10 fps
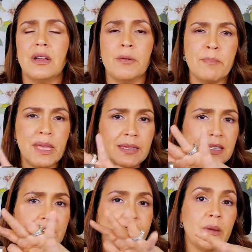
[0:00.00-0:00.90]

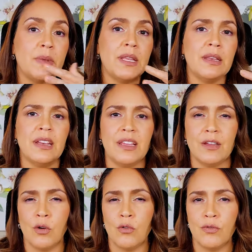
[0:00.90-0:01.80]
amazing femininity
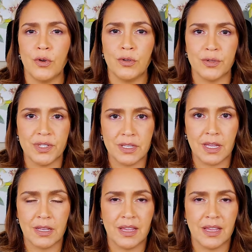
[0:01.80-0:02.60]
over your skin.